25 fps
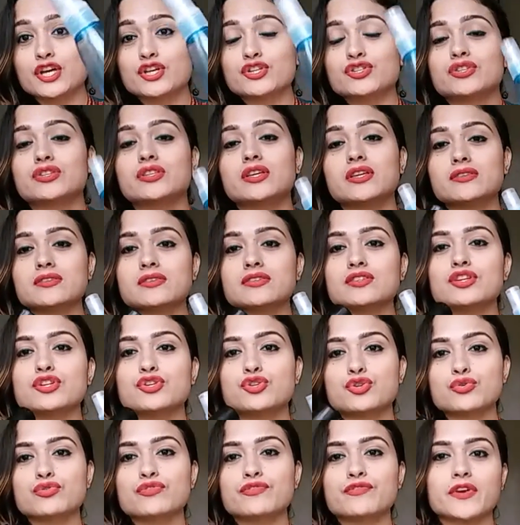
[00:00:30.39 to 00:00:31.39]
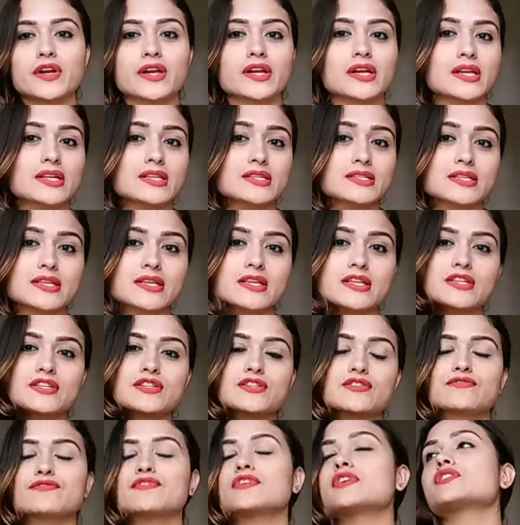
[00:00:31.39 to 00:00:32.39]
So these are the two
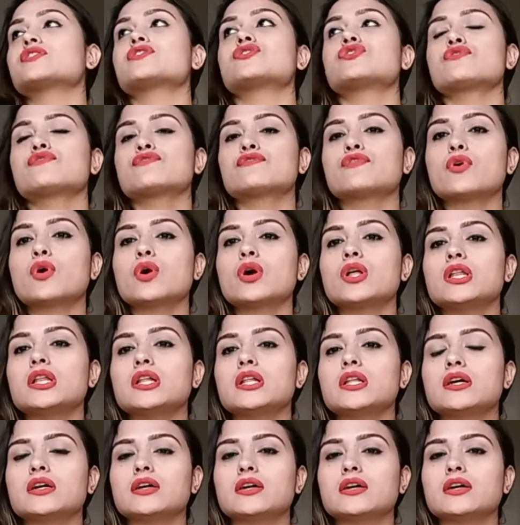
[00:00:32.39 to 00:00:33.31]
fragrances. First of all,